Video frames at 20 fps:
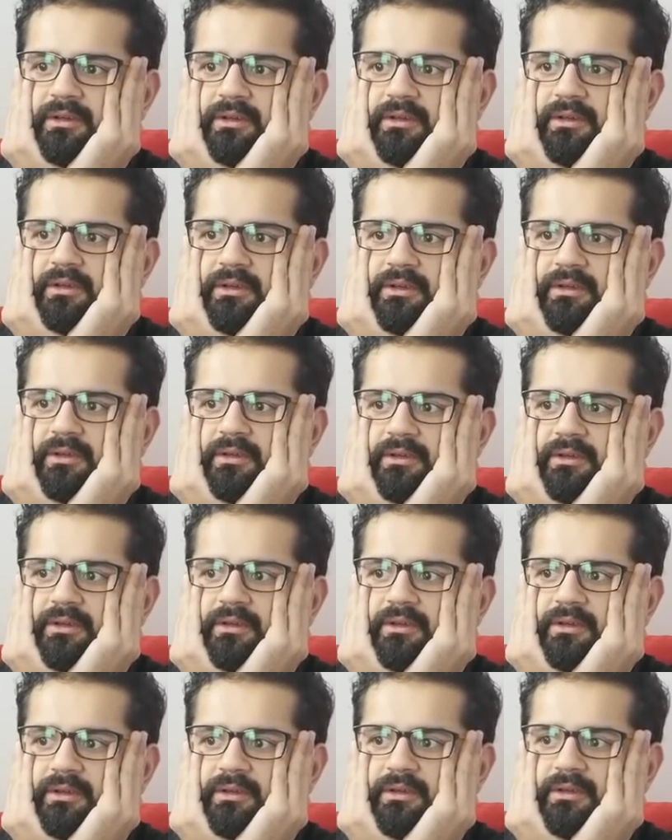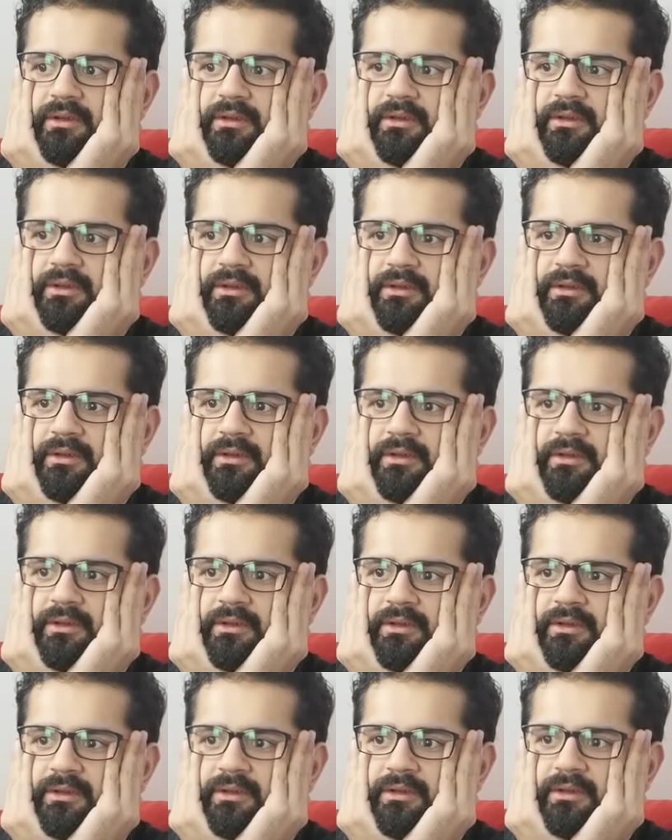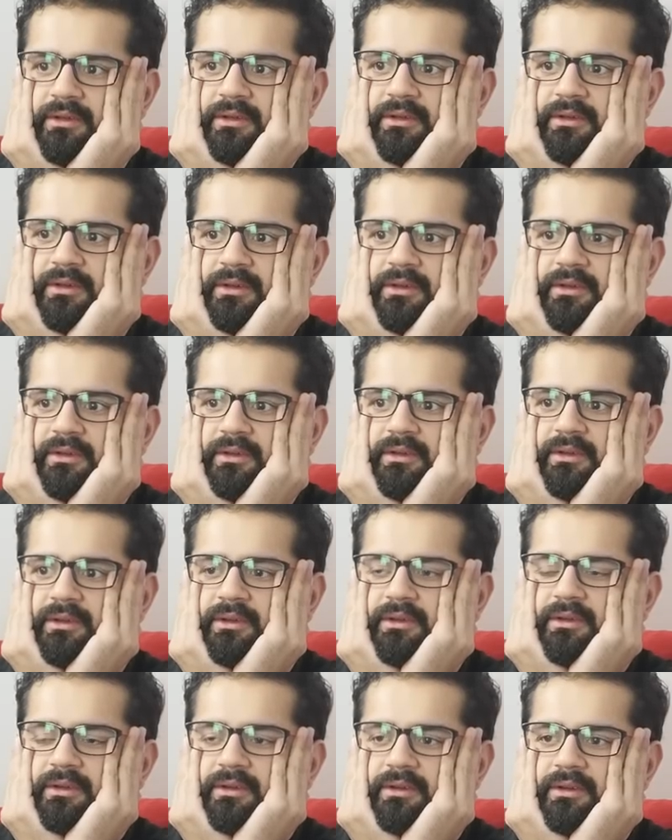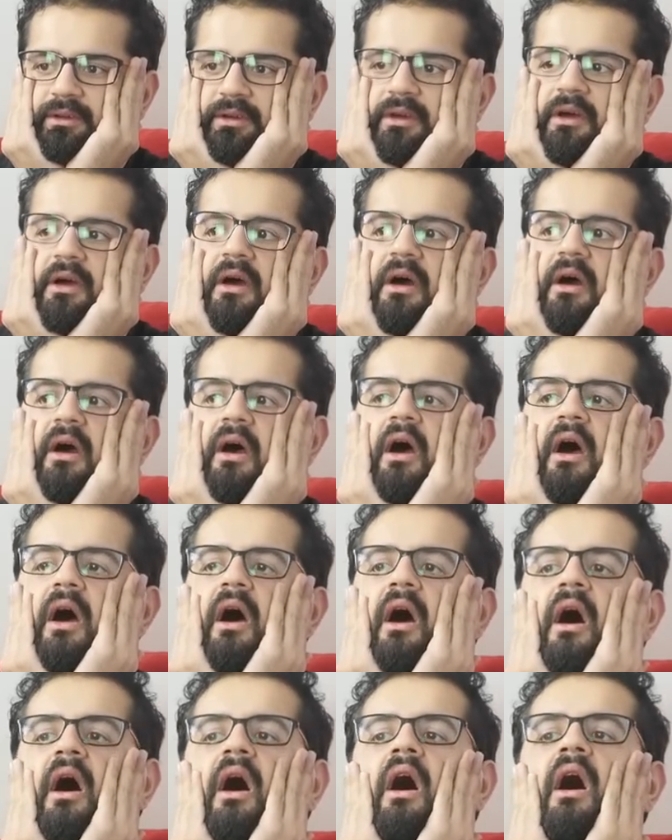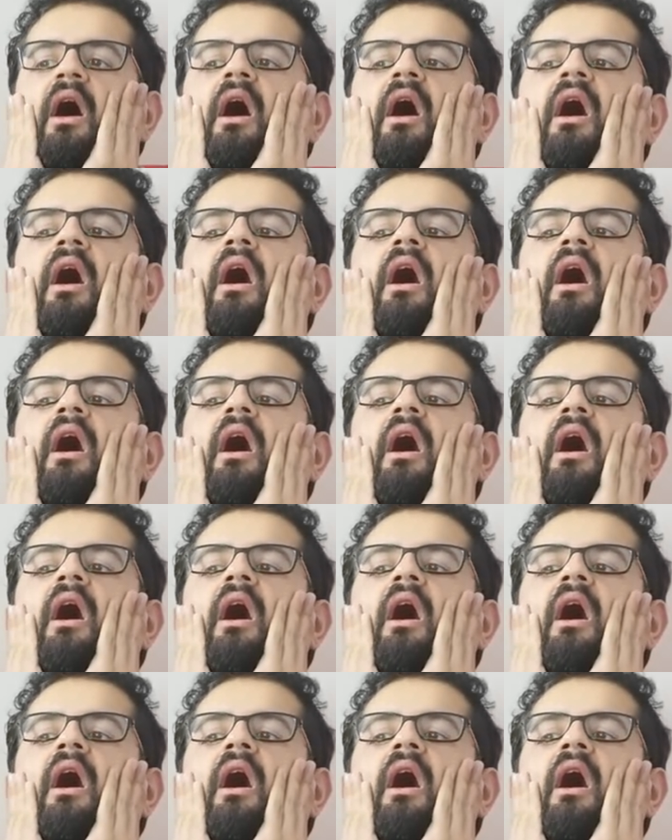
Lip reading: No words are spoken by the person on screen.